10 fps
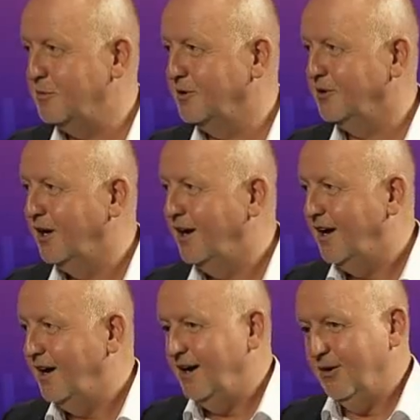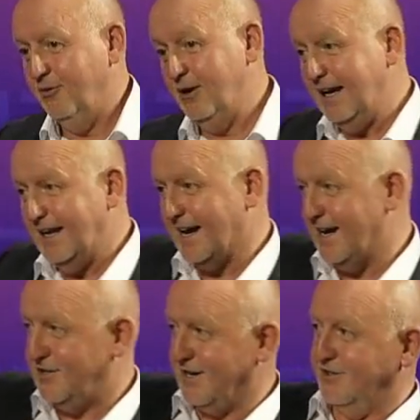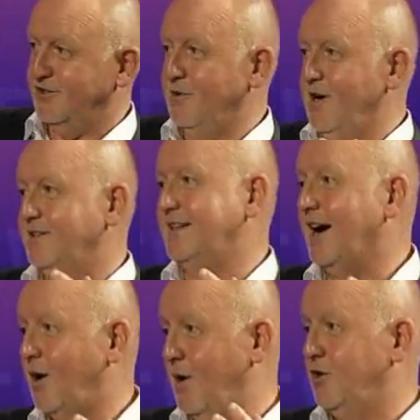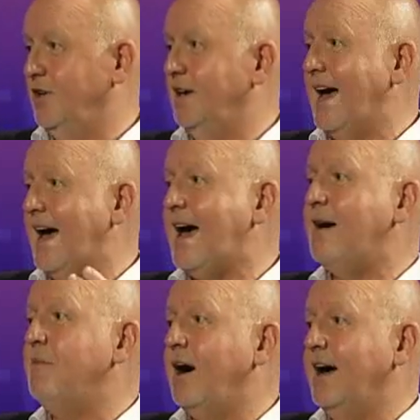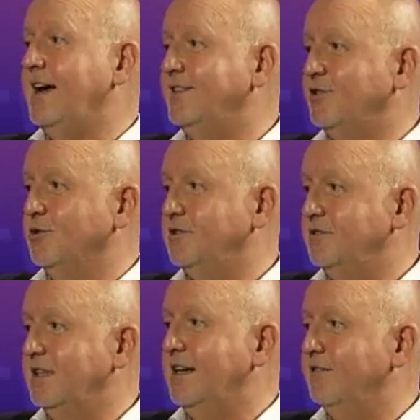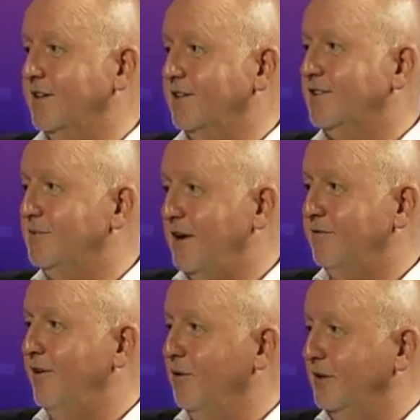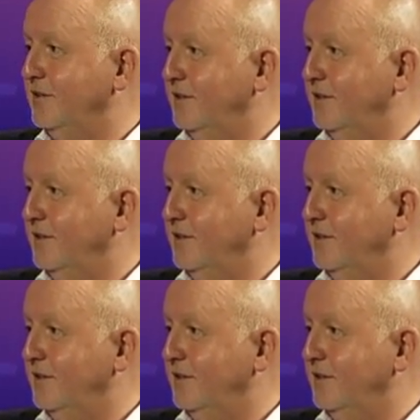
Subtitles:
will really get a chance to ask that question: am I a source of significance to my followers?